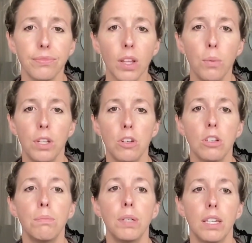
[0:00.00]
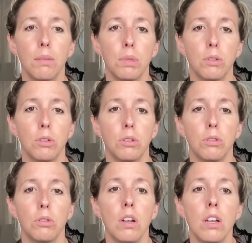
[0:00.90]
We should be able
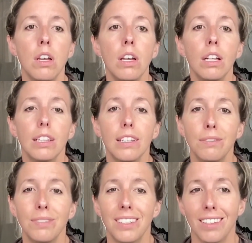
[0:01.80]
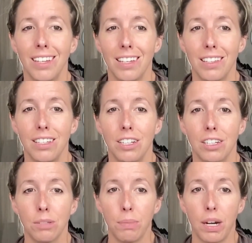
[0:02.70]
to lift and lengthen your
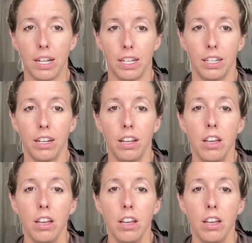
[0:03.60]
spine